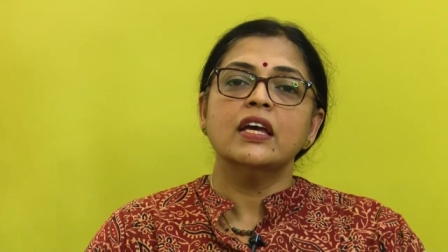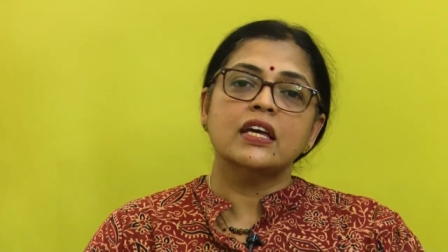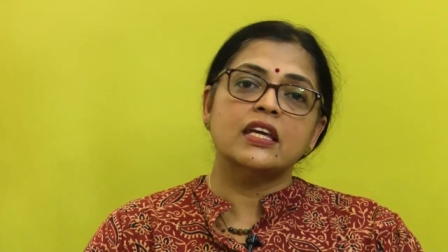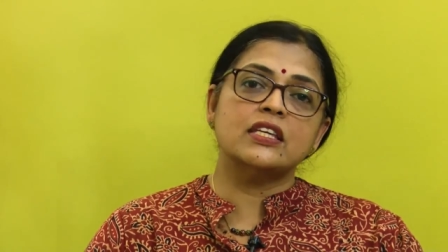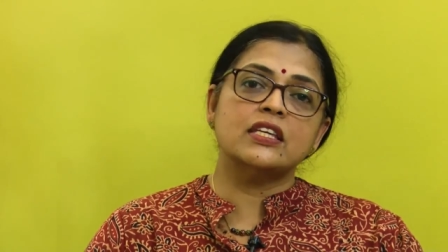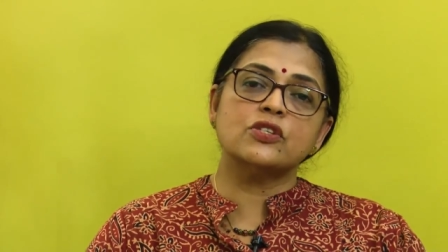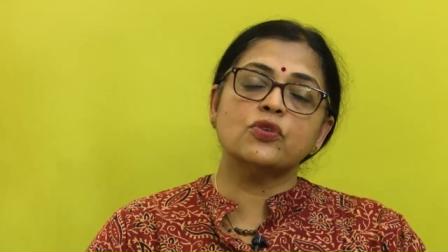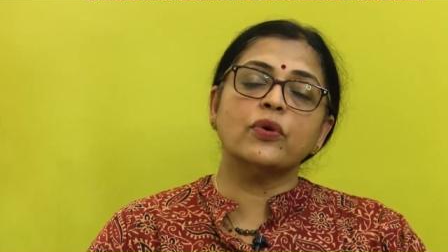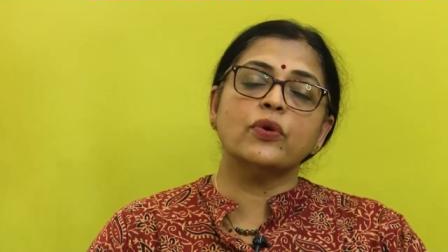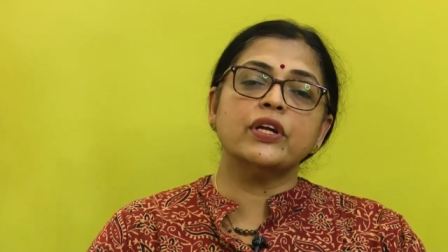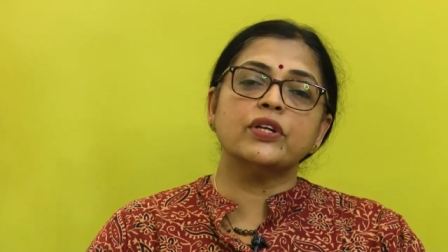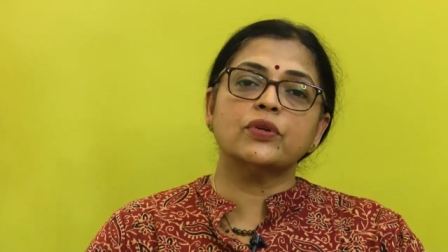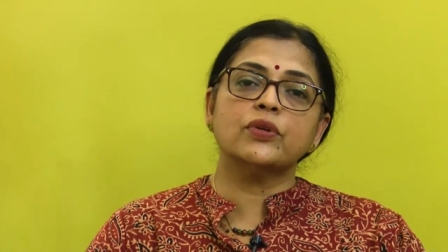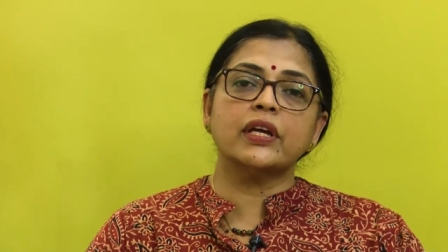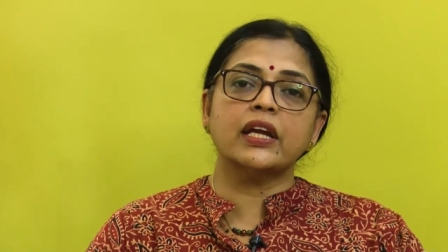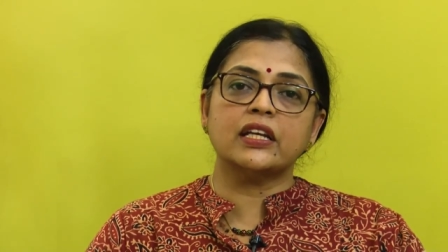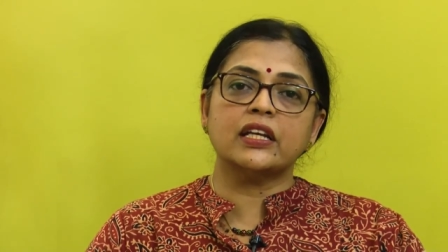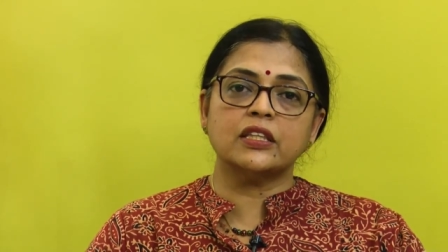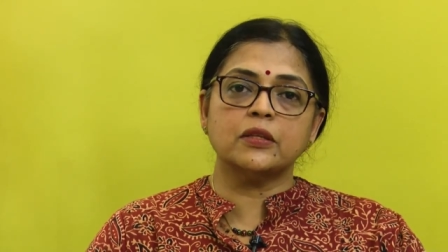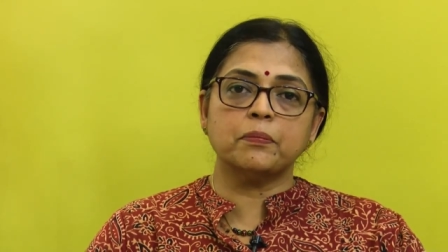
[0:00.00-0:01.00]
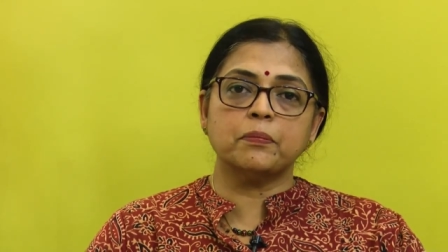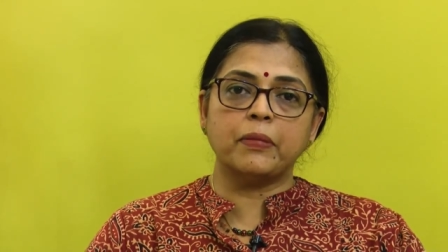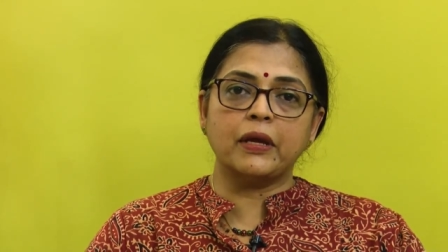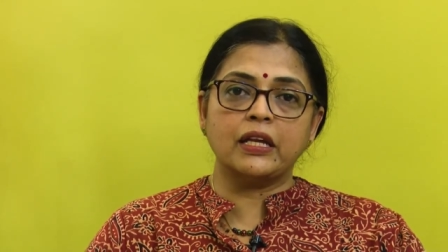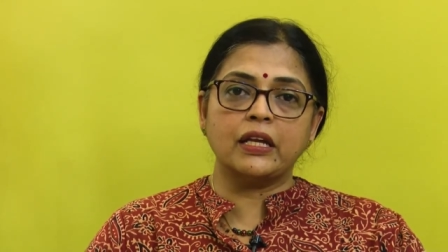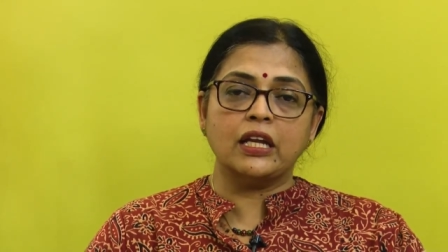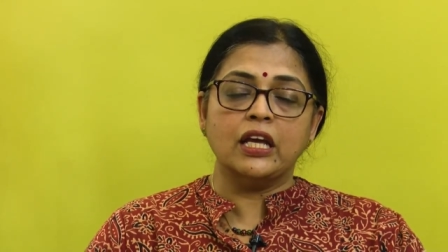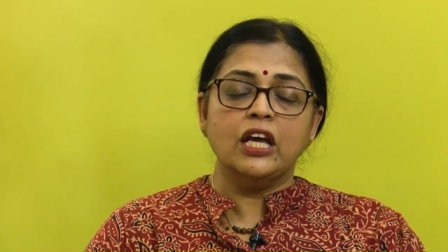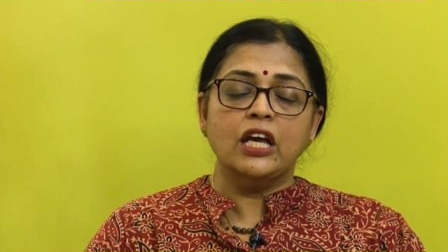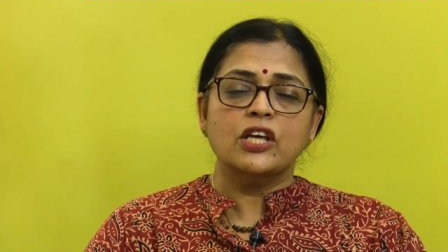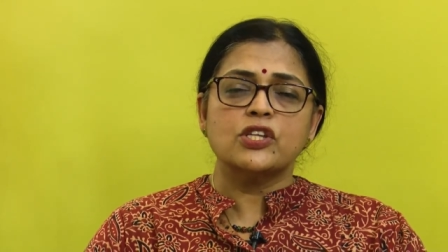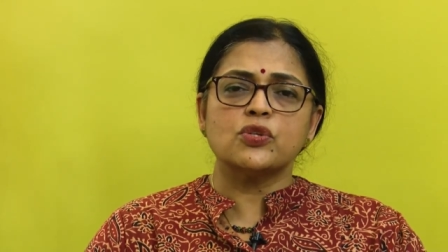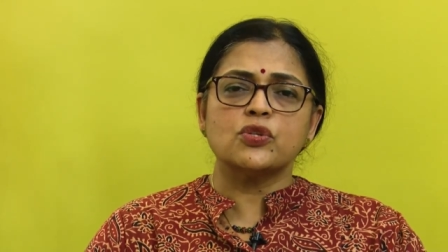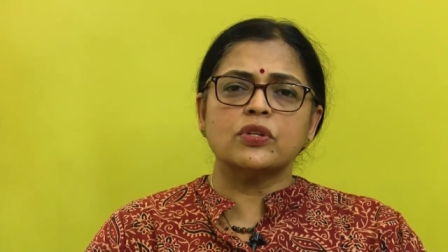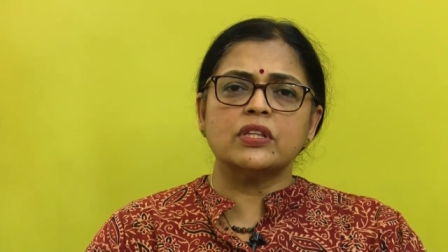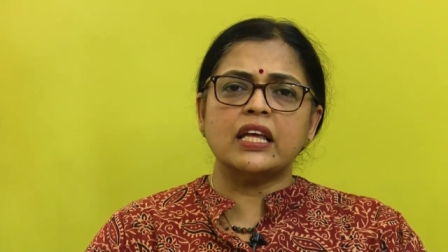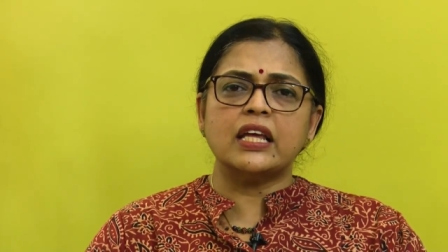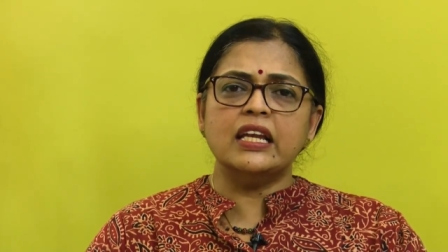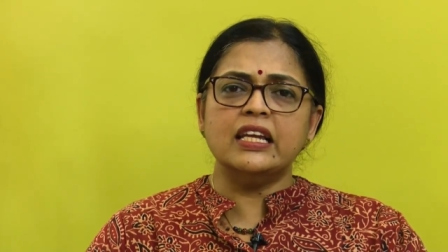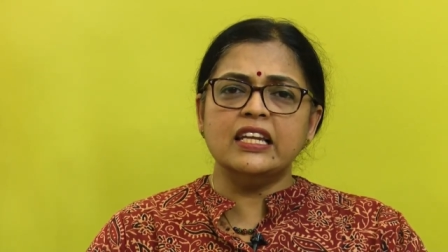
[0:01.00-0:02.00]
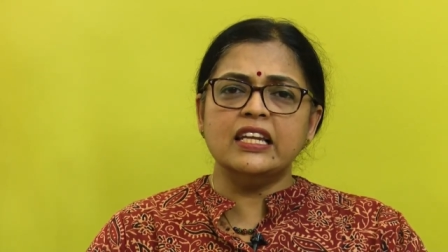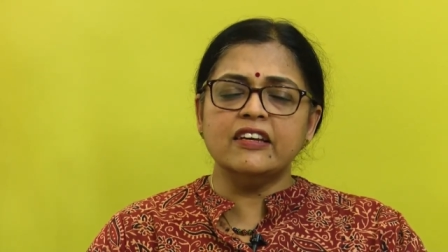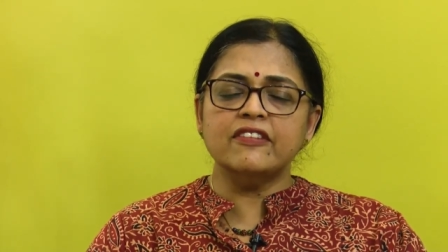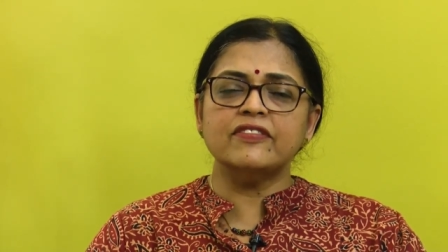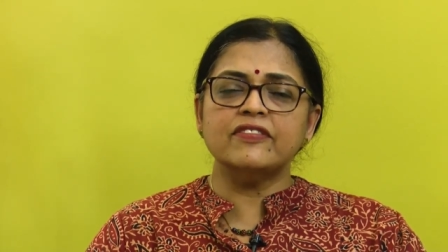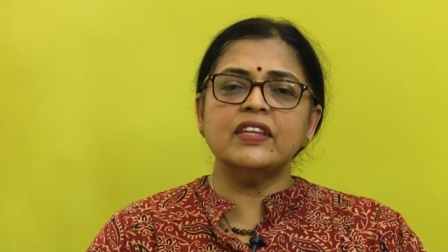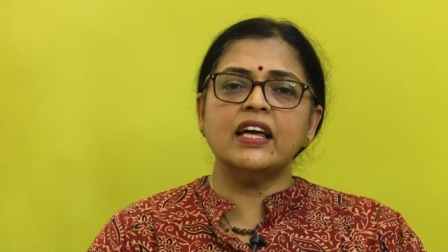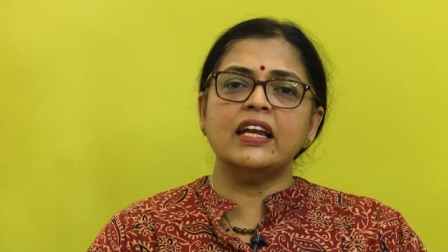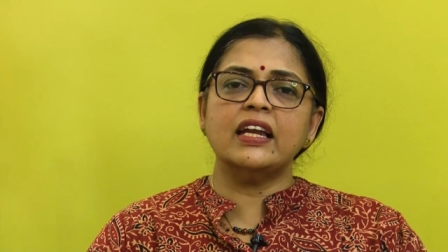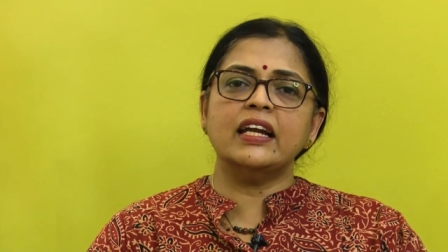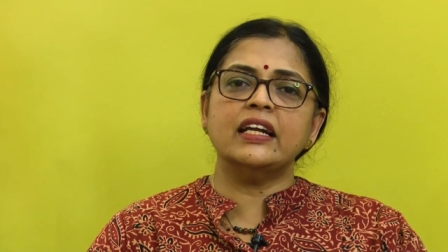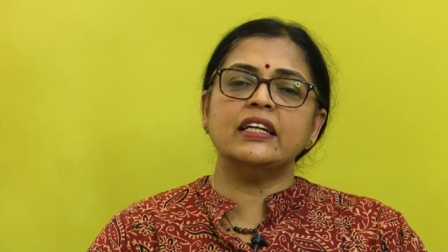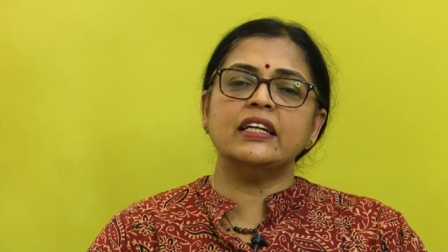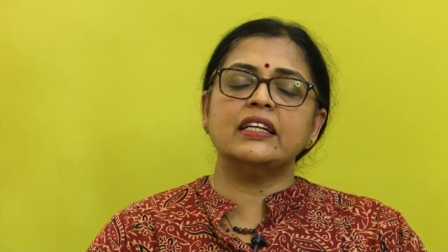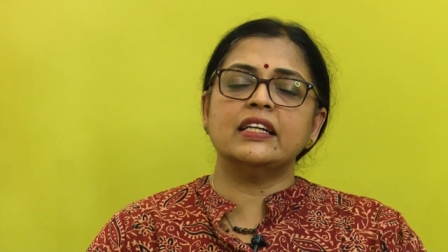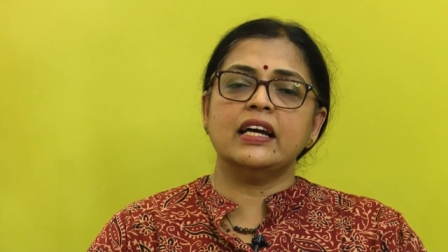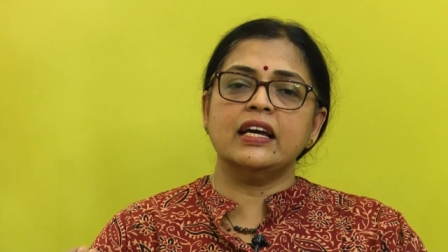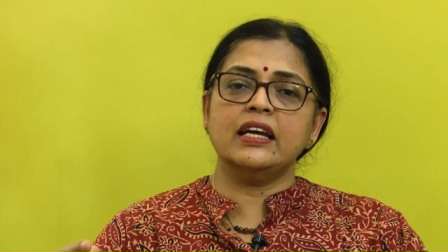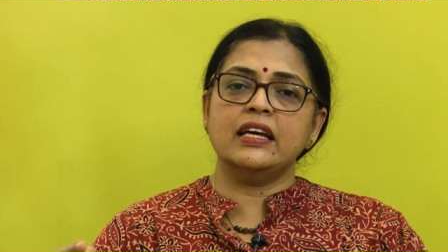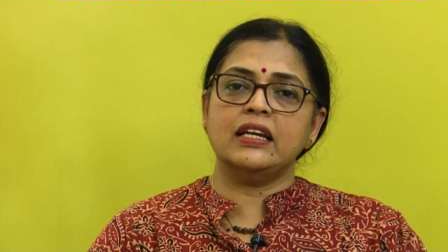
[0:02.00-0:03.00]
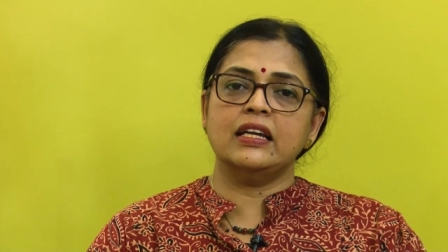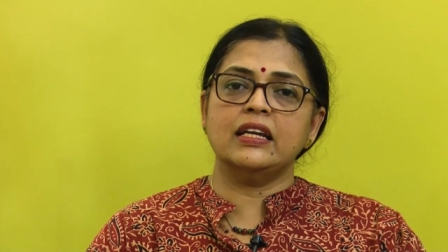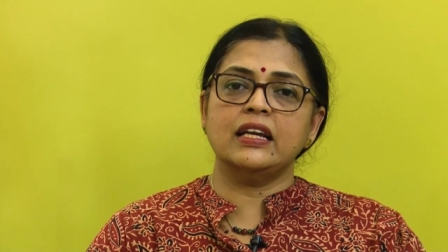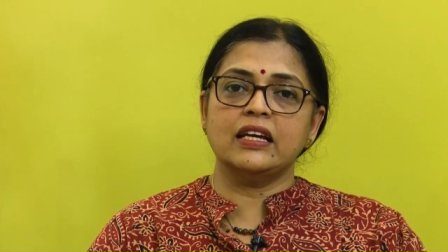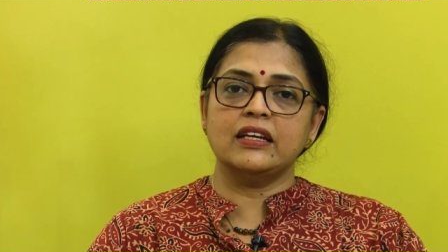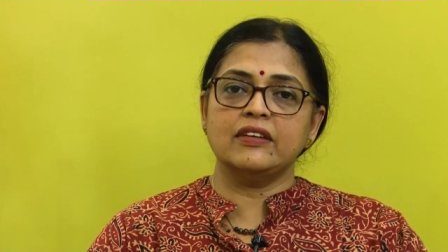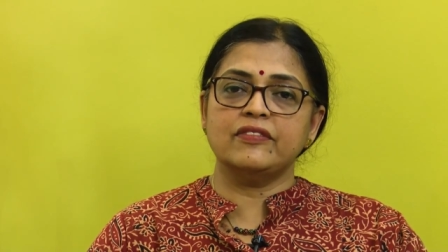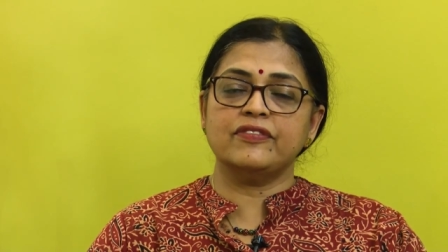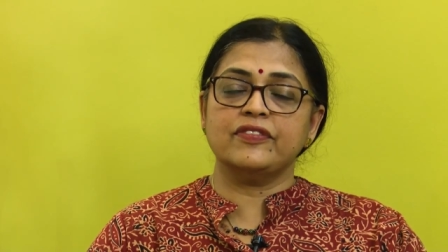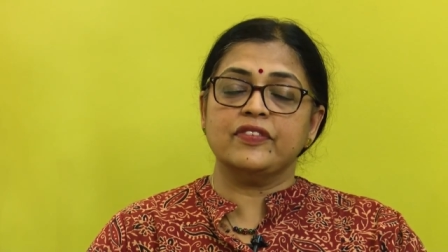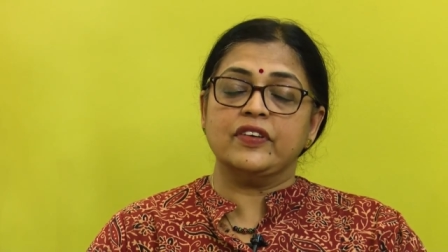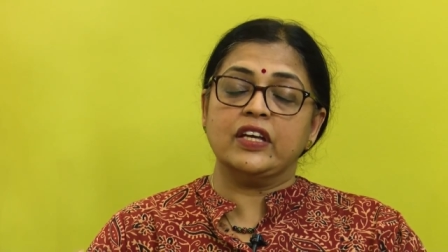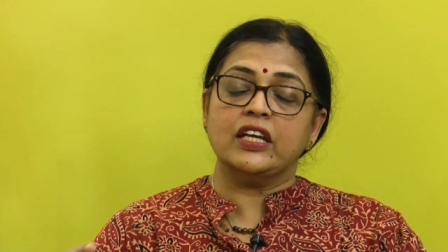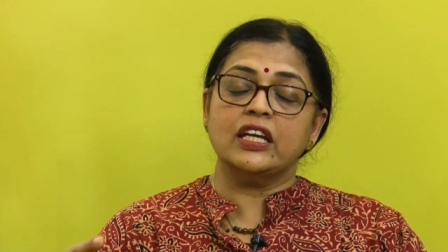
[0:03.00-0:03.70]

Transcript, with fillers: is going to get the pain. So they live their entire life